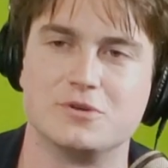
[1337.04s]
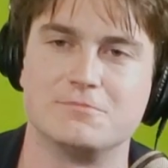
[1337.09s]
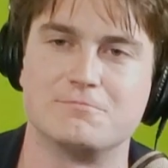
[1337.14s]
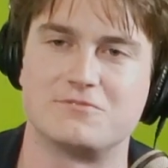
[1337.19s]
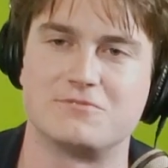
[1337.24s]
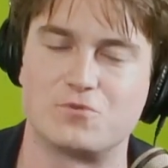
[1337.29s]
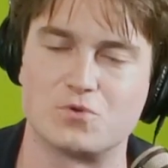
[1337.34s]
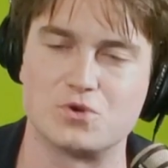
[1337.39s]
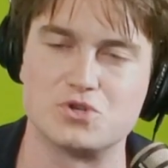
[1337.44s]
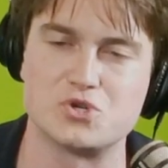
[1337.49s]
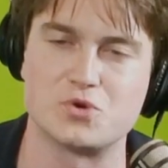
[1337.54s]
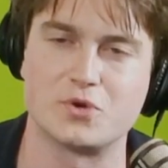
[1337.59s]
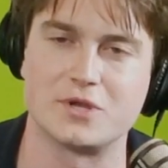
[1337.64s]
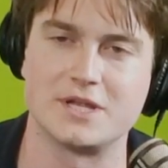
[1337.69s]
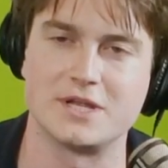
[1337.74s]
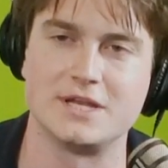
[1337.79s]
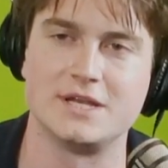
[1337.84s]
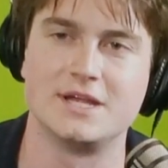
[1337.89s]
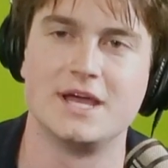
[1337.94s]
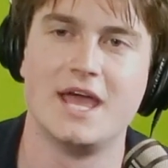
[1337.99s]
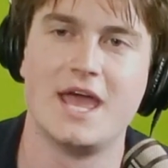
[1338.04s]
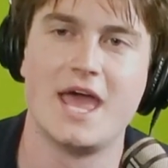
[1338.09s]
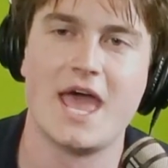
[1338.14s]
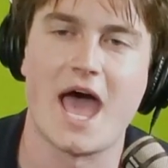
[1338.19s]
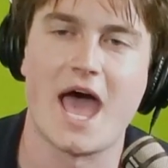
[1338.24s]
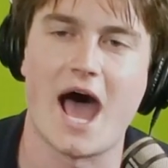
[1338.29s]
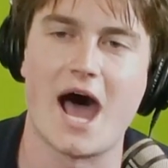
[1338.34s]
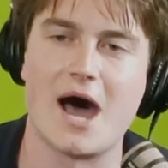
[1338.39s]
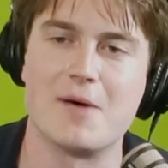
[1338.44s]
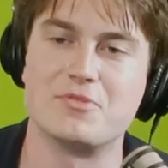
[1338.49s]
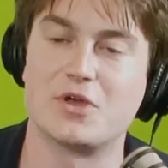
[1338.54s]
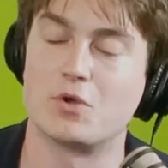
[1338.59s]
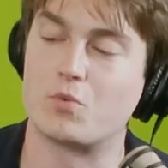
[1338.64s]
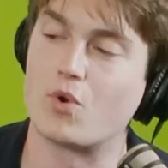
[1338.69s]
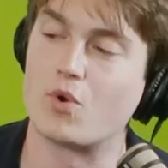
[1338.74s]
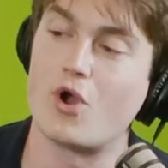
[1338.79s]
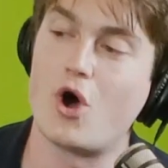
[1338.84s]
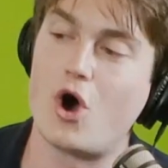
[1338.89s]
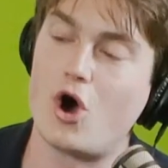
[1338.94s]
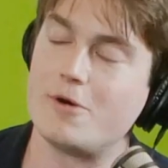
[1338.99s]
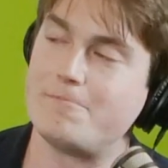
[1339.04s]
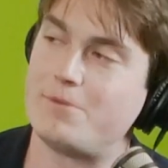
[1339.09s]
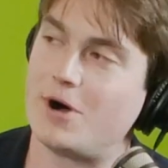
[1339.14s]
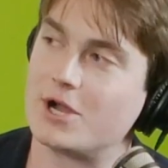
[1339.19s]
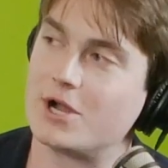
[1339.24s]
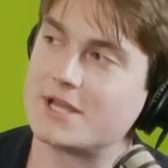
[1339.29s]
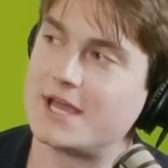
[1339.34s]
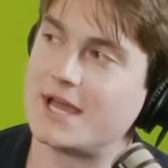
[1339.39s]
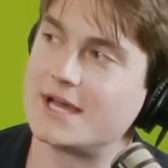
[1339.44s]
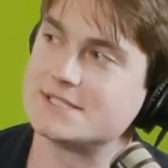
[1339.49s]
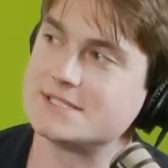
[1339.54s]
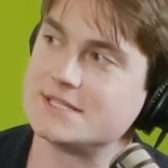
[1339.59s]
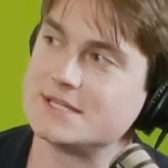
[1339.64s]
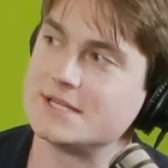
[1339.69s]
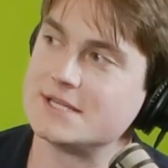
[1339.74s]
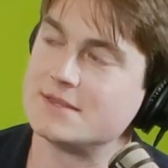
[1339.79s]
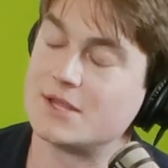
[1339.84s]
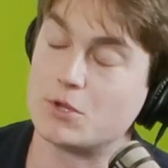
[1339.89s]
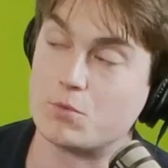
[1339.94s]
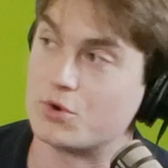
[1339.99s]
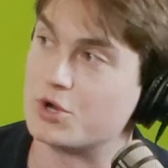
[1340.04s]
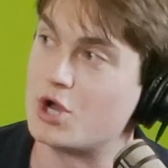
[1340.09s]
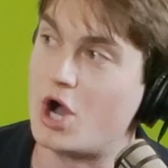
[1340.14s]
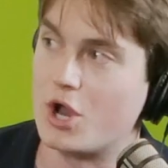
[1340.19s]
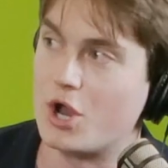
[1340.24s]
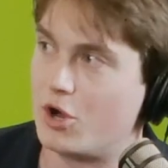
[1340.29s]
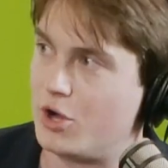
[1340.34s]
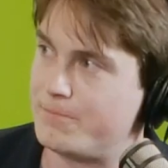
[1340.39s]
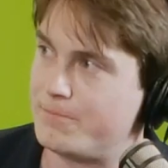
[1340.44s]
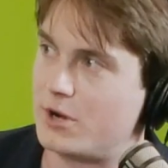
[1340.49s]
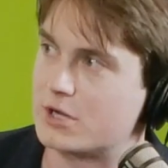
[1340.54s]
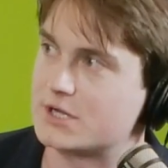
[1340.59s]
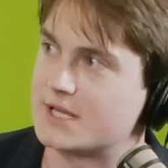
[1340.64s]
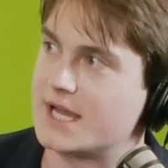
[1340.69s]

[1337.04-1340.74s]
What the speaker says: before joining, they weren't all podcasting. They were not all podcasting.